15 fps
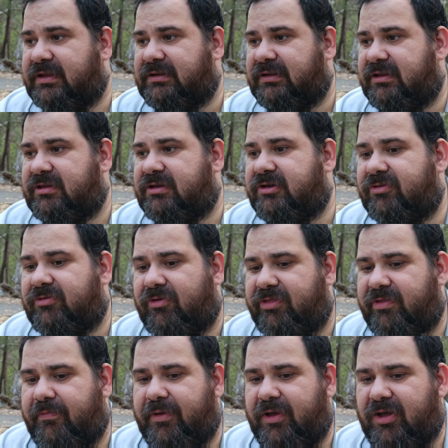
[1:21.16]
listen to
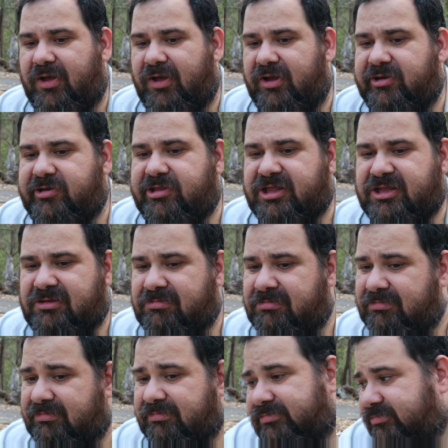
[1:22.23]
all the birds,
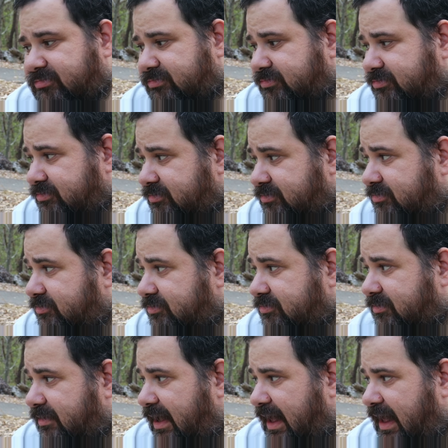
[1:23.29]

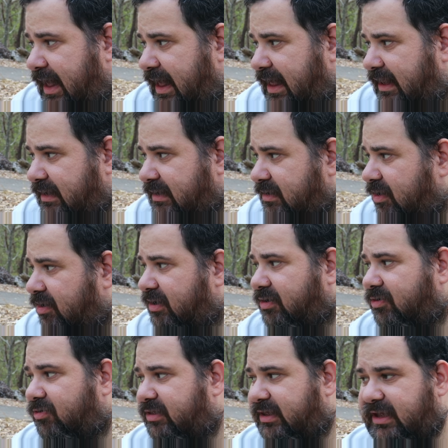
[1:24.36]
look
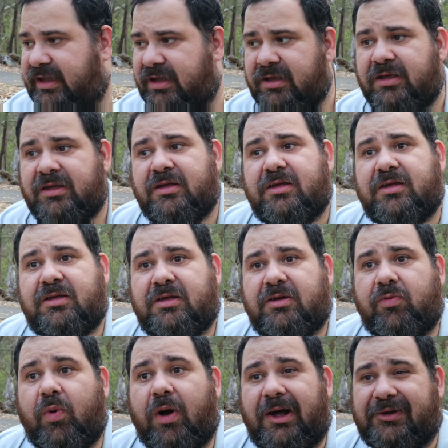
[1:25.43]
at all the
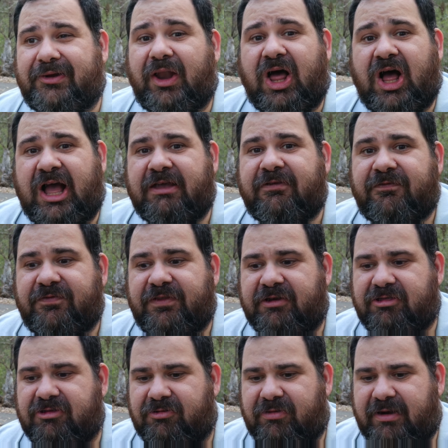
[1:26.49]
wildlife
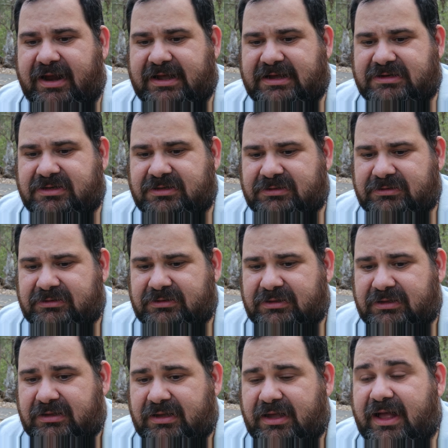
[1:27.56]
that's around,
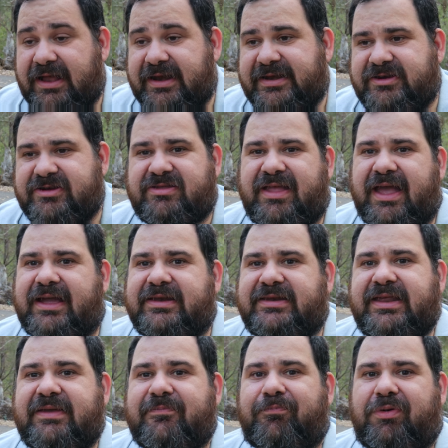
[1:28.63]
and just take
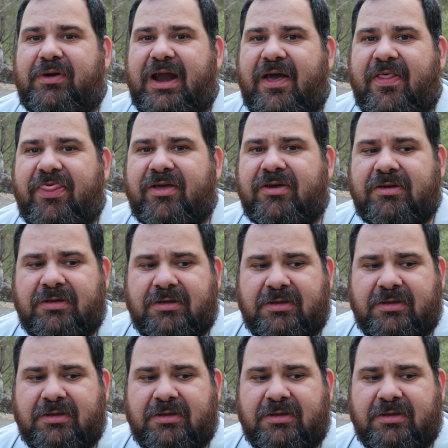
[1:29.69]
a deep breath,